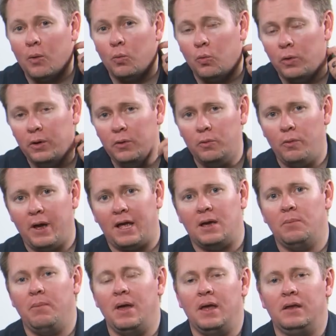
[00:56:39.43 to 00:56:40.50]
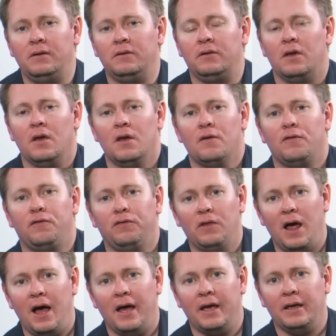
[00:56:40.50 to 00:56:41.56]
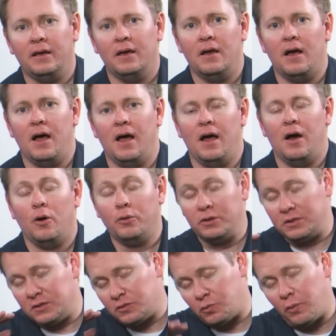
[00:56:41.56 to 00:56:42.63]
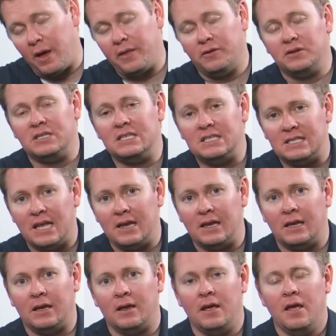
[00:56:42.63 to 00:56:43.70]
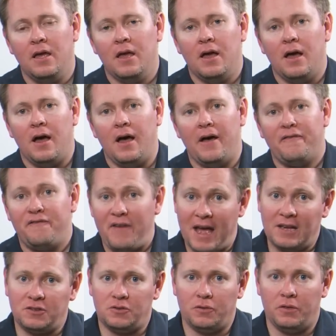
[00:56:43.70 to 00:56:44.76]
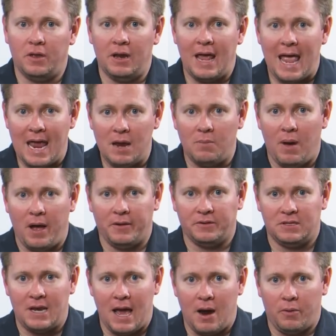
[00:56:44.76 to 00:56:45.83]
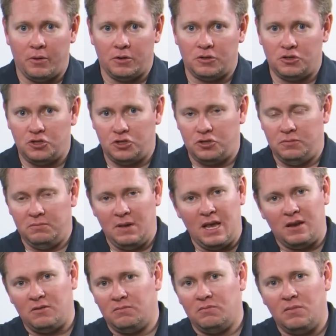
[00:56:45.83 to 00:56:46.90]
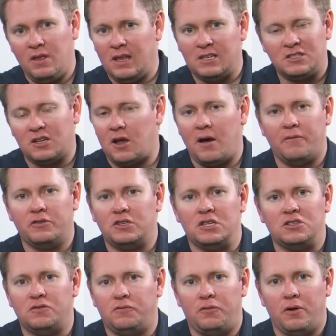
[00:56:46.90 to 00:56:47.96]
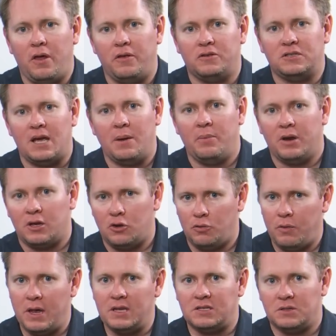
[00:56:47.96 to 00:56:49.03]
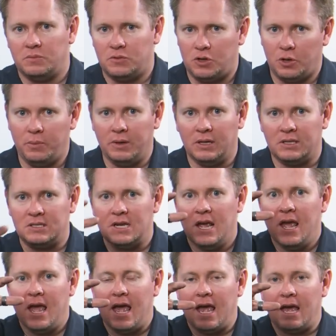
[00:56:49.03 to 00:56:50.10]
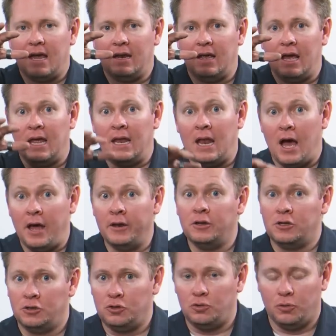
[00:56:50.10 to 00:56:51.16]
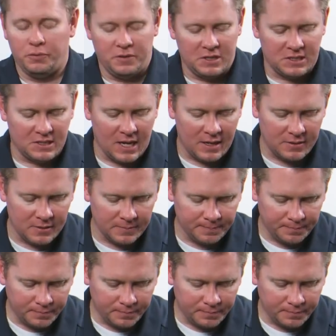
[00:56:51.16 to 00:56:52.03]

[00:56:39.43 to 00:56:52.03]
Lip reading: wouldn't recommend flying or rather descending faster than 8 miles an hour. That's a conversation for another time, but it creates some turbulence and an uncontrolled descent.